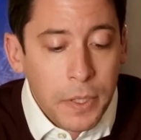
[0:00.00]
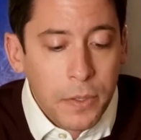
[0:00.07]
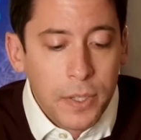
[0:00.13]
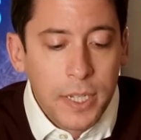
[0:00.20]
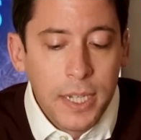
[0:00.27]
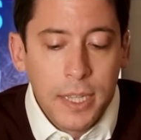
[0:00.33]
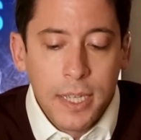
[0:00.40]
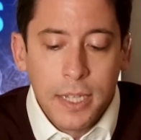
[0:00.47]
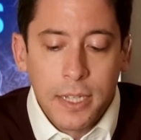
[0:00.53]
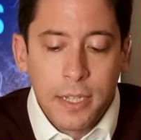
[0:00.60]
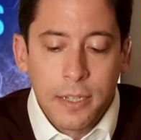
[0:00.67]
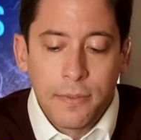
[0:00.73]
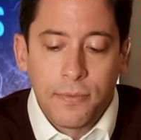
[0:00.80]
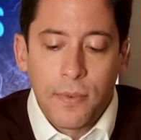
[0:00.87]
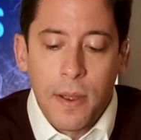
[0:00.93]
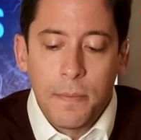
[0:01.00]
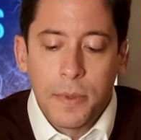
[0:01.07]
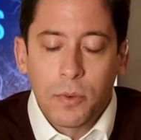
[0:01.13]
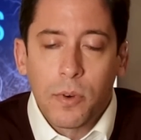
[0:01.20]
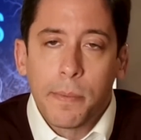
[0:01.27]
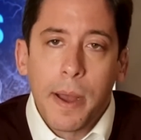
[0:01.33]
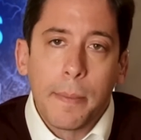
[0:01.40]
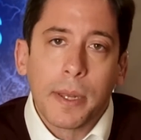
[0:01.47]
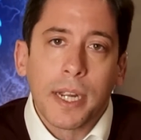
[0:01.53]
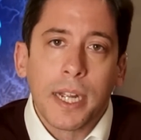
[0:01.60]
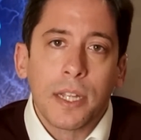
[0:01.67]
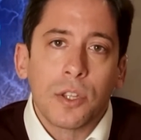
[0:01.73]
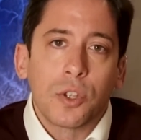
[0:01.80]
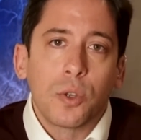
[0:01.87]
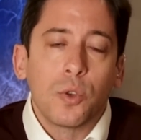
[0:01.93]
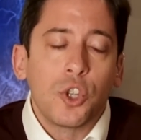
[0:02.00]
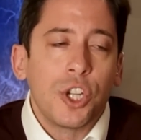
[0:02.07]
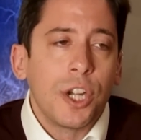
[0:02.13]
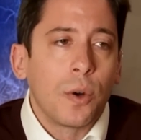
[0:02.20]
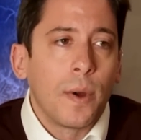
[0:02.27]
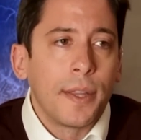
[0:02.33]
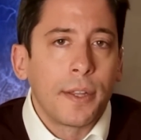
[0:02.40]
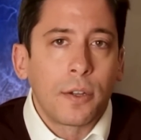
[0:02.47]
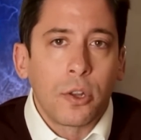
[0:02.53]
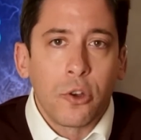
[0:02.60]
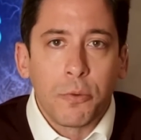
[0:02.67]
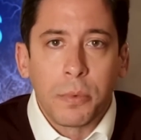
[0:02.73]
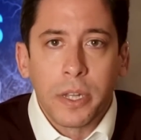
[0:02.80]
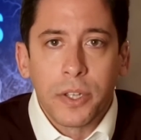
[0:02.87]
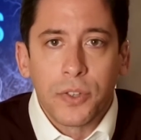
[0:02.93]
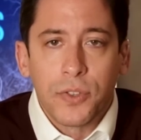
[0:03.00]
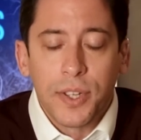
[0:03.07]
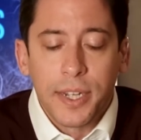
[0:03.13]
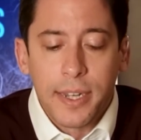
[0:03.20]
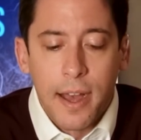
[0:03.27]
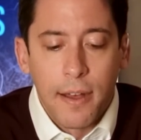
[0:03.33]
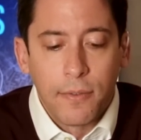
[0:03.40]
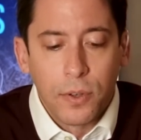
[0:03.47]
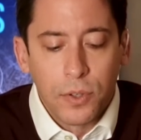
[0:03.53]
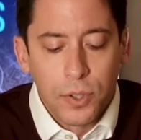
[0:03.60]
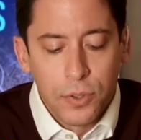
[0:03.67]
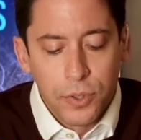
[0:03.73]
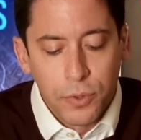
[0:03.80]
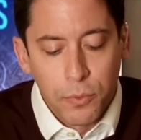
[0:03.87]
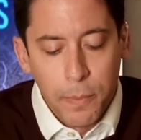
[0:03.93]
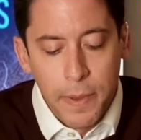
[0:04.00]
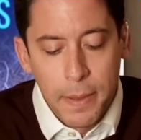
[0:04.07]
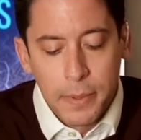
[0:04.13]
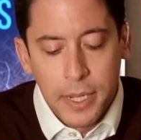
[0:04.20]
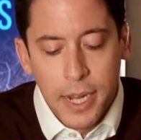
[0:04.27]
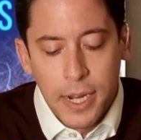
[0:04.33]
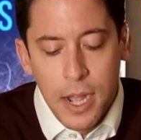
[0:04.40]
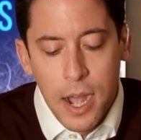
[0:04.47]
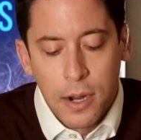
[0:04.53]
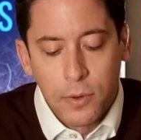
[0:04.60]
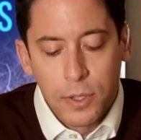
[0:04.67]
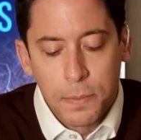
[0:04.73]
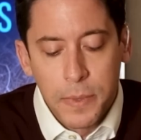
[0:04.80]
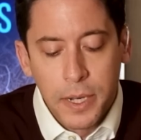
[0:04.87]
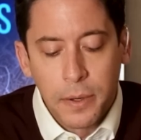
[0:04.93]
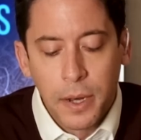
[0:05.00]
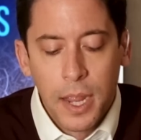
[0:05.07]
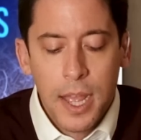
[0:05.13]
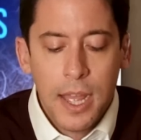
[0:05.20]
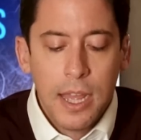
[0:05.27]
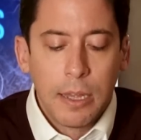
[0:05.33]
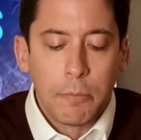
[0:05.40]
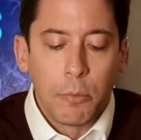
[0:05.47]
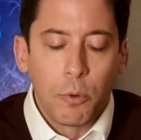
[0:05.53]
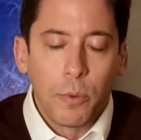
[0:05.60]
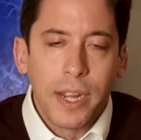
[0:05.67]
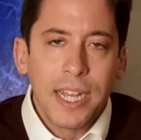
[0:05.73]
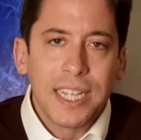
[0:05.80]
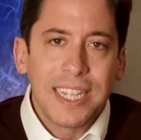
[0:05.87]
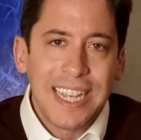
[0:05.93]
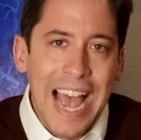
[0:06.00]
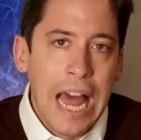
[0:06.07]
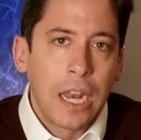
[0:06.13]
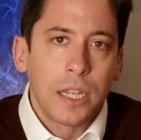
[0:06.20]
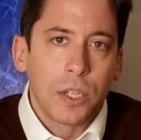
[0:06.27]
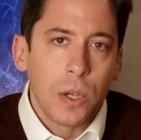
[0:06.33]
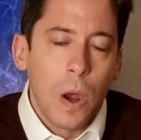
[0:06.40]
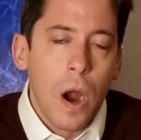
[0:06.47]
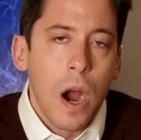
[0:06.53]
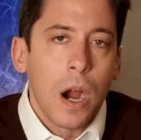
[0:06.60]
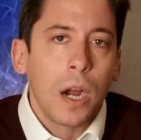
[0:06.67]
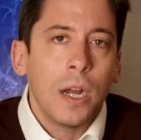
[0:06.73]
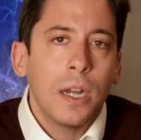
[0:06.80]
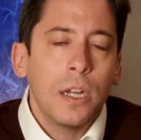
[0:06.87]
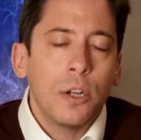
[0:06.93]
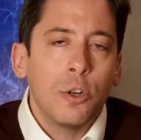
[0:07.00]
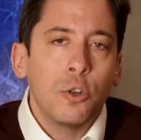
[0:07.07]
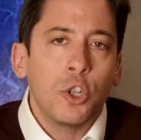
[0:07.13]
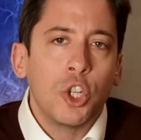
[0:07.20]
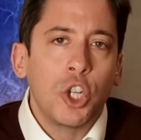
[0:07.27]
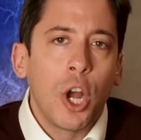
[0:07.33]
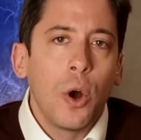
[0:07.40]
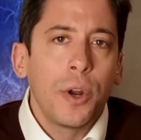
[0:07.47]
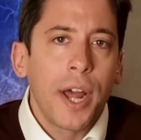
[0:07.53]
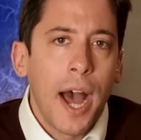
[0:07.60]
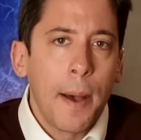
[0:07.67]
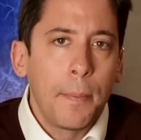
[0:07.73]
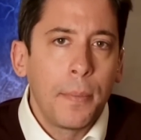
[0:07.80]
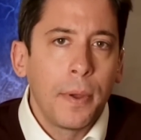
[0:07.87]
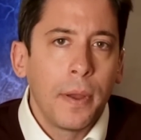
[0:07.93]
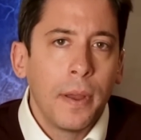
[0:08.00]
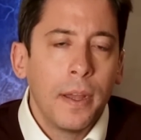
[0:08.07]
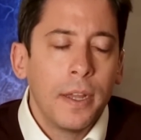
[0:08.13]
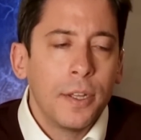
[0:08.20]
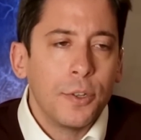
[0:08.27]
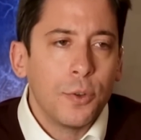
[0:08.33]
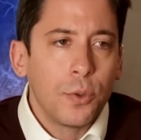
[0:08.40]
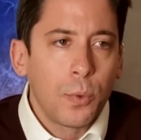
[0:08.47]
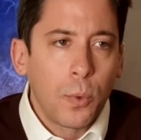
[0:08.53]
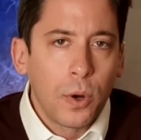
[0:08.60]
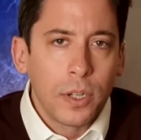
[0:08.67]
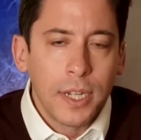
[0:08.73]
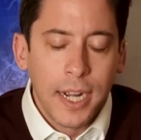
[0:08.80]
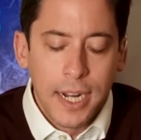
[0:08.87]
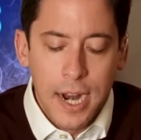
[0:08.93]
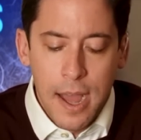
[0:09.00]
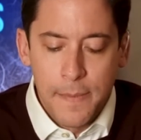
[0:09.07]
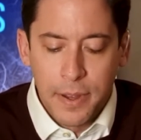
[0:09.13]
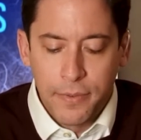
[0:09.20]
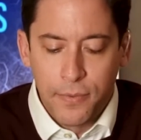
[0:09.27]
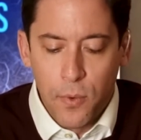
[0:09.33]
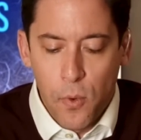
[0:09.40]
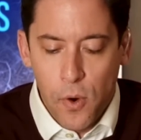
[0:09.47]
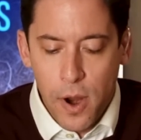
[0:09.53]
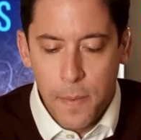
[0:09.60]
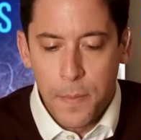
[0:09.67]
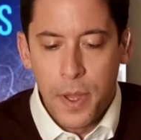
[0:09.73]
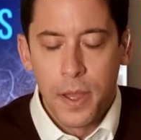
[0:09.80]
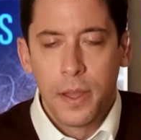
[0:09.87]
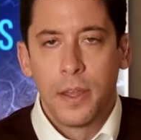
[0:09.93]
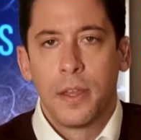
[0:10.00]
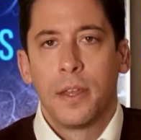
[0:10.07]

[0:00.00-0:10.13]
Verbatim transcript: You see this from the Republicans who cheer on the globalists at Davos. There's a Republican congressman, Maria Salazar, who showed up to the World Economic Forum